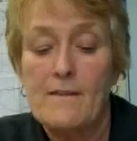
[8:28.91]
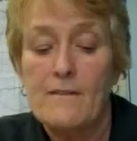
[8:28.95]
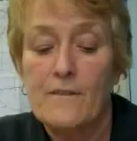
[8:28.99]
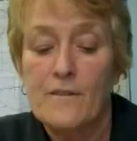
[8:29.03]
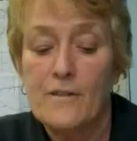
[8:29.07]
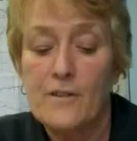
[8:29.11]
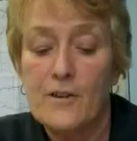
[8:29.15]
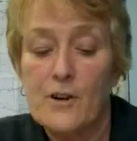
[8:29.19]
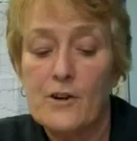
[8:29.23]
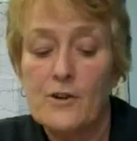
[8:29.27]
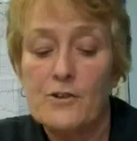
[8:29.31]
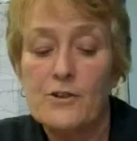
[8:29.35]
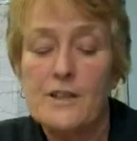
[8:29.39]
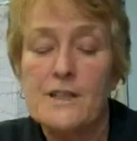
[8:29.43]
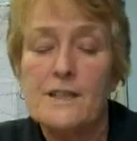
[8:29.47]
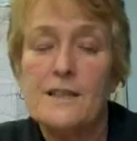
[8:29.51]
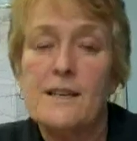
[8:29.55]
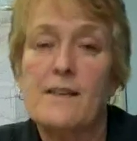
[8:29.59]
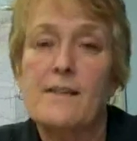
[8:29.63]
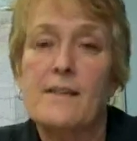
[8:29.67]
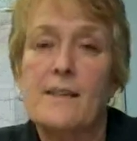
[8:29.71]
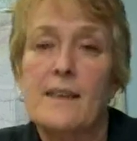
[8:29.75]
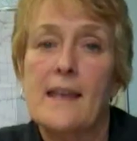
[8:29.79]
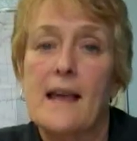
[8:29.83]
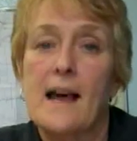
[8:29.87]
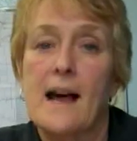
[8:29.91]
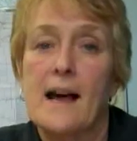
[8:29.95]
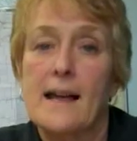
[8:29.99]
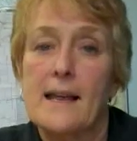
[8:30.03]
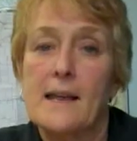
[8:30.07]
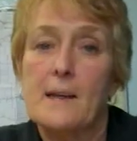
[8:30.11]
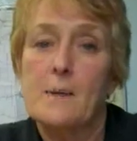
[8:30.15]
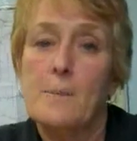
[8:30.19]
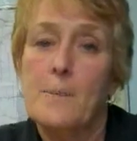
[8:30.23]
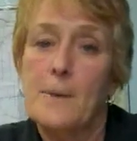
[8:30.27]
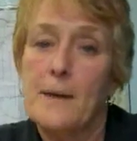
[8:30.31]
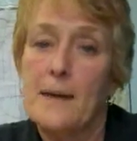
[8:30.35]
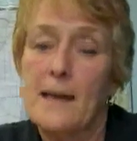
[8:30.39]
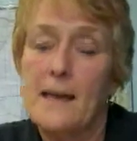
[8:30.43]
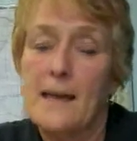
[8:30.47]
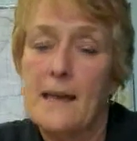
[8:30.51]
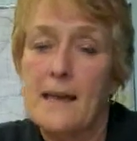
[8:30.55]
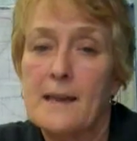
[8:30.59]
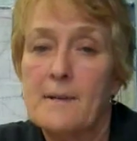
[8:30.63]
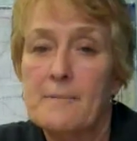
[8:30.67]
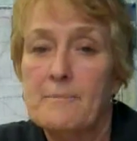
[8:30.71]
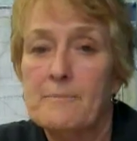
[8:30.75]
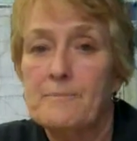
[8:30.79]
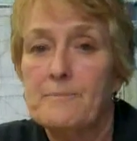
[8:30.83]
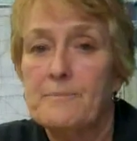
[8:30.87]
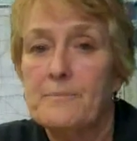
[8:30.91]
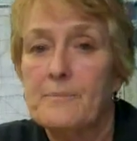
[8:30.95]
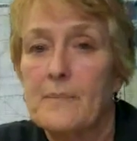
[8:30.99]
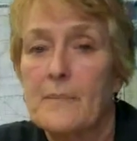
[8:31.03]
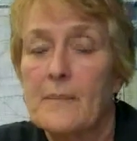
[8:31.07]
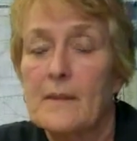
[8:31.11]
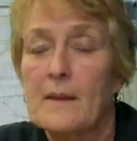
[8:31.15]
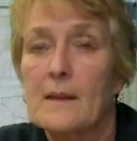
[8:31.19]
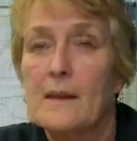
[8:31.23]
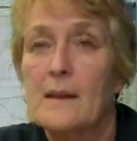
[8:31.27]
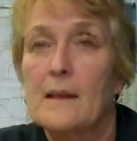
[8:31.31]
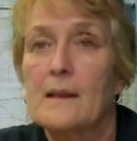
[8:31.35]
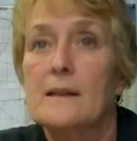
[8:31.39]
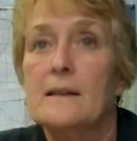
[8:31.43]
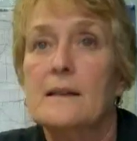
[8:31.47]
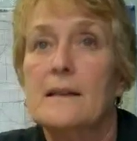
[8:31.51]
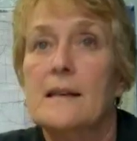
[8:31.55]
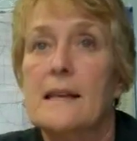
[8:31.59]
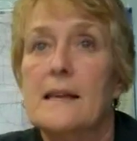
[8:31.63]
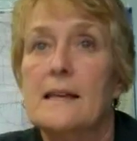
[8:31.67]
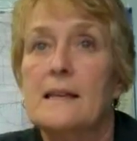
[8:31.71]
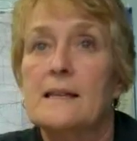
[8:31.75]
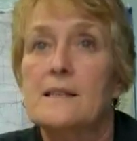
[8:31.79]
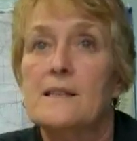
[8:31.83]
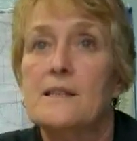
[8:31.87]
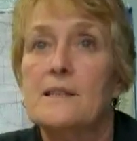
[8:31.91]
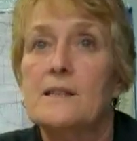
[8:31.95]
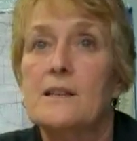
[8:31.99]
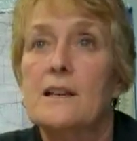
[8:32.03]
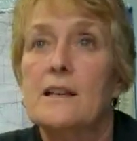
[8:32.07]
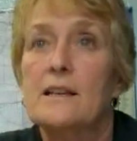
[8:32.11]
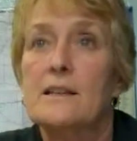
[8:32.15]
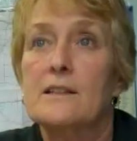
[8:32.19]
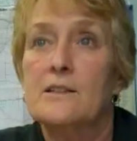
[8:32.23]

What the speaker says: first, the IEP needs,